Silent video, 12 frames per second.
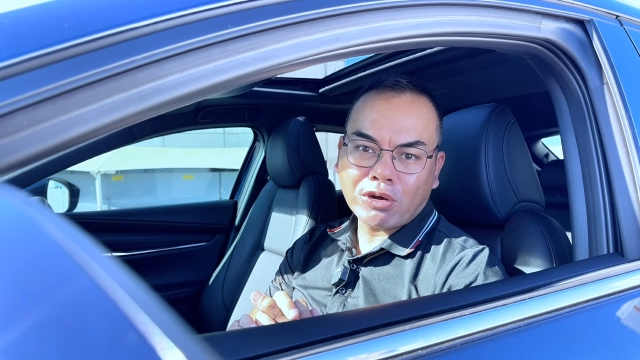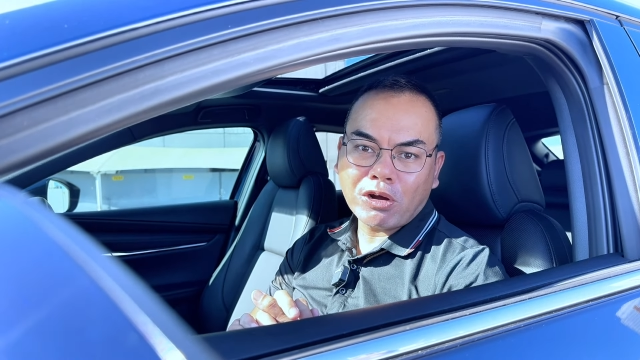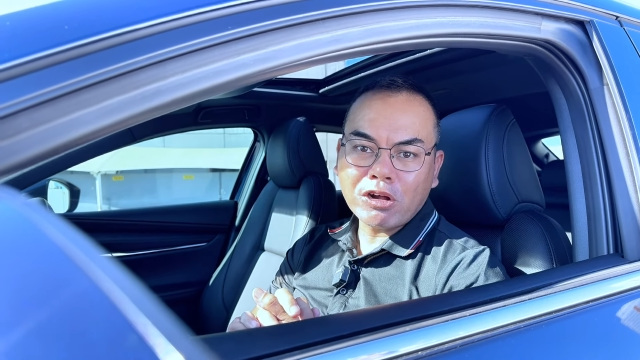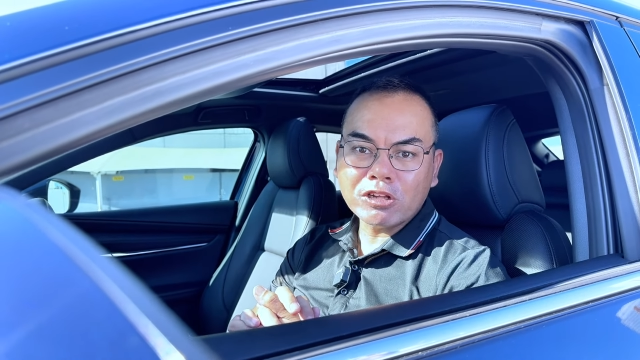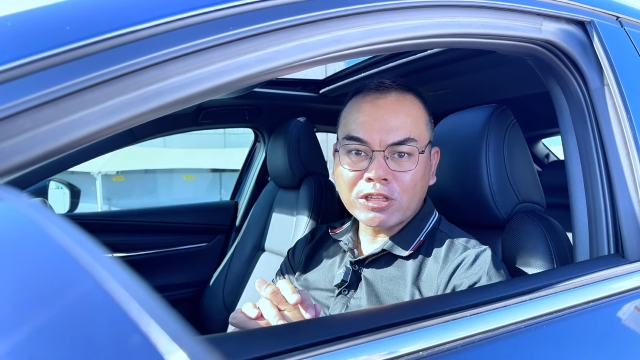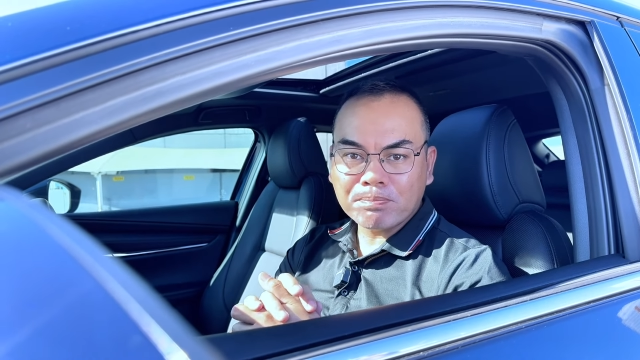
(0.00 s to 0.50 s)

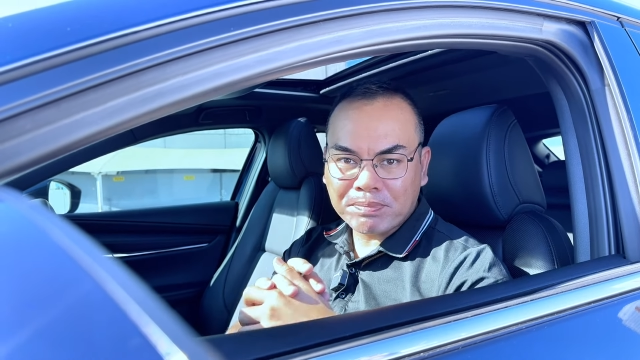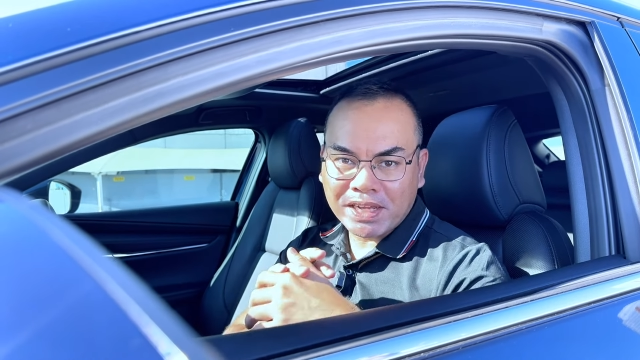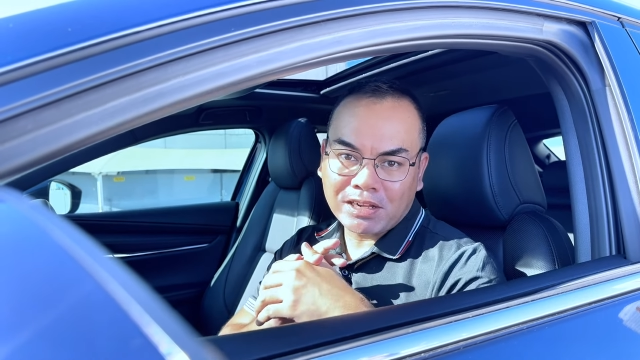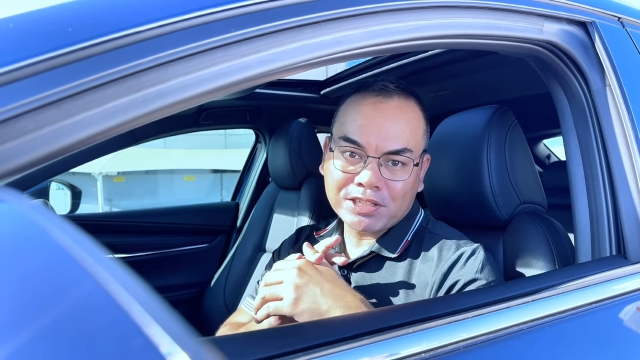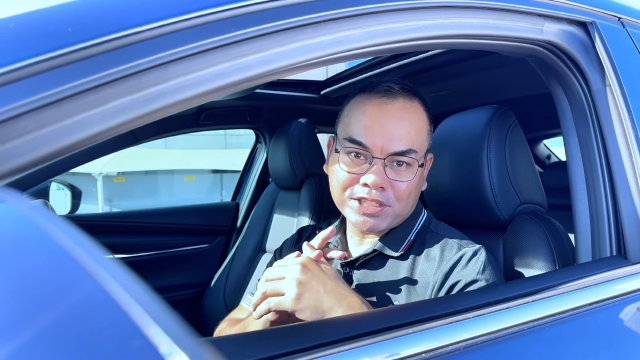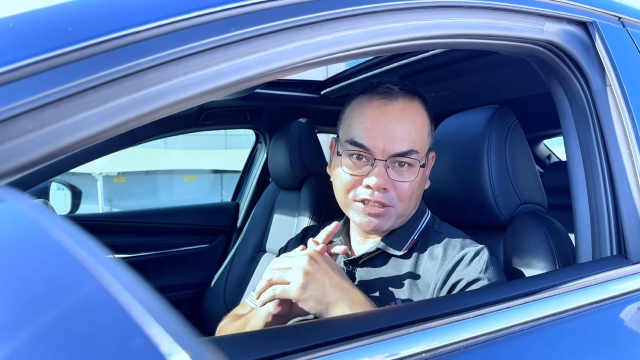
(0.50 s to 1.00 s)
all the
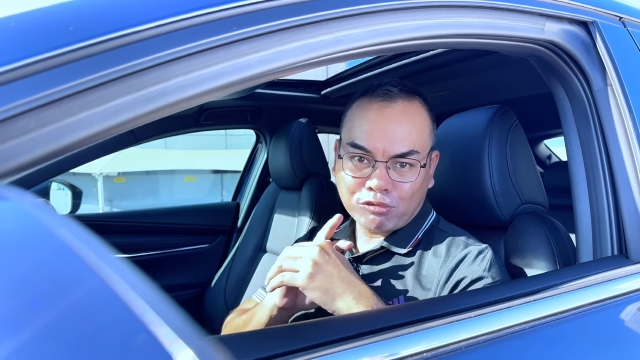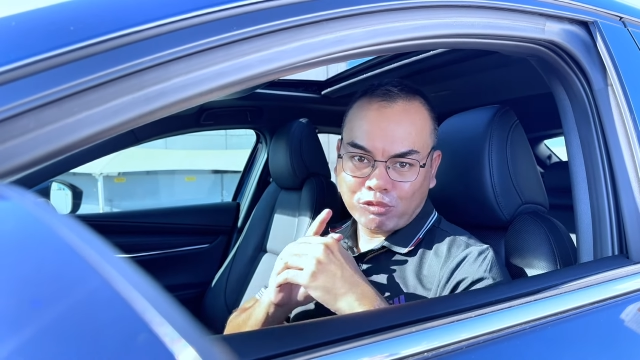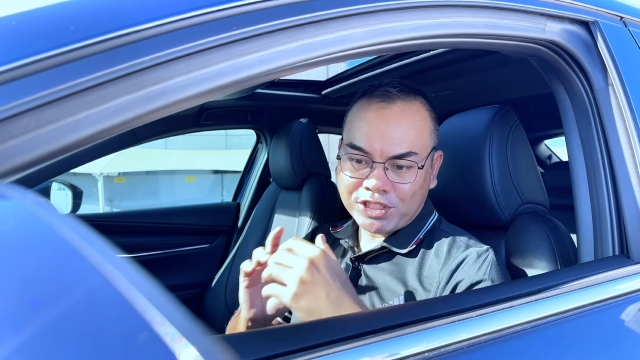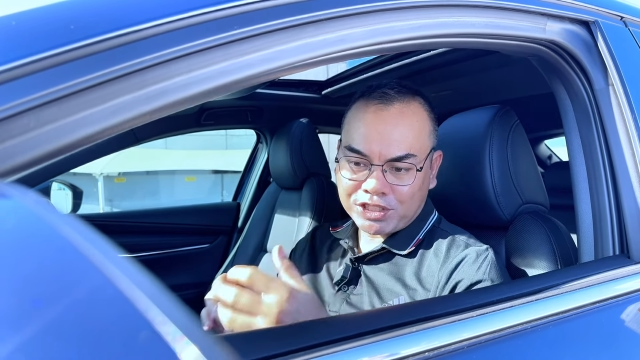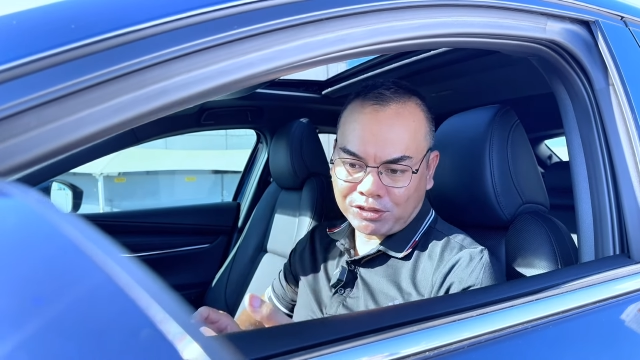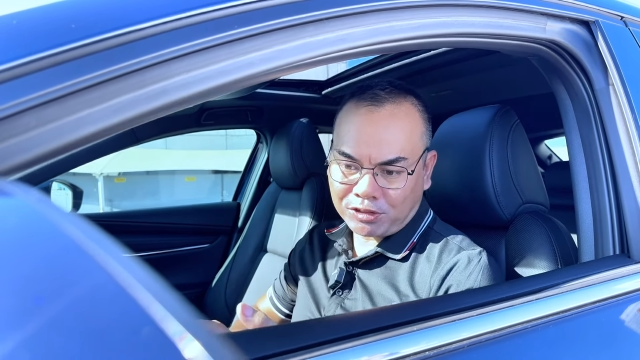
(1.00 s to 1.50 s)
bells and
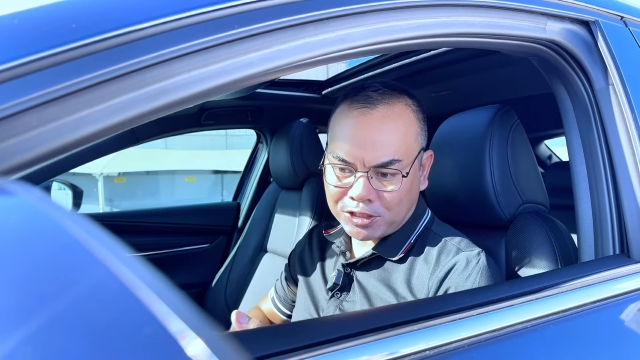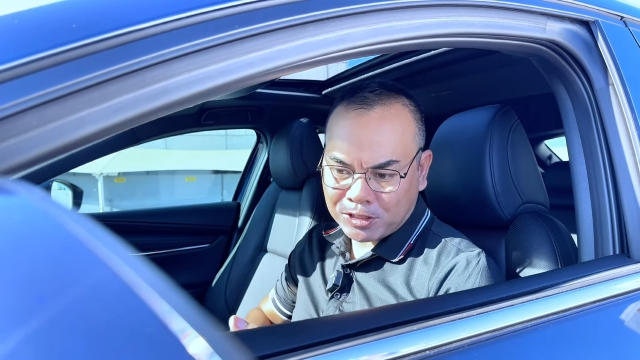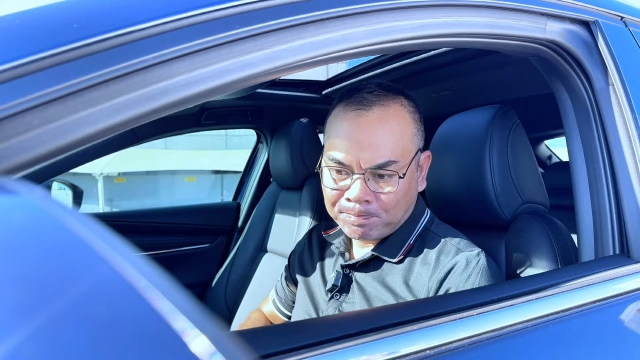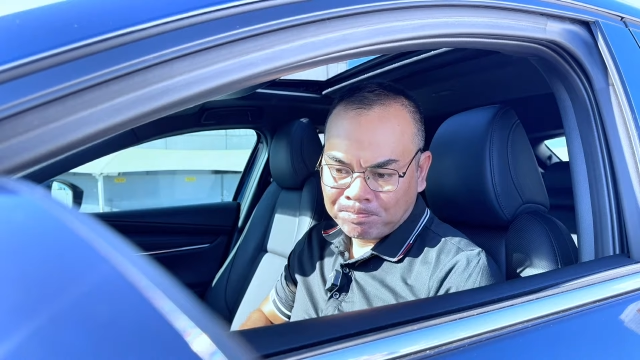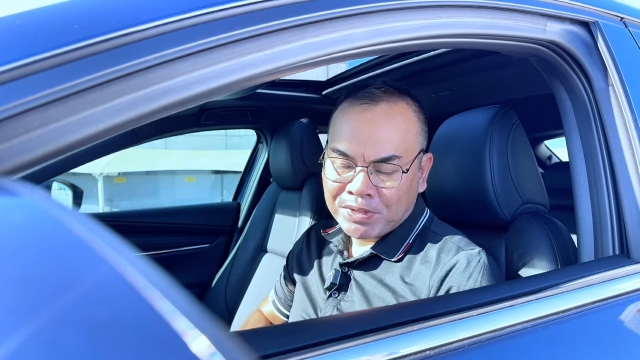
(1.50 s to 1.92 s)
whistles.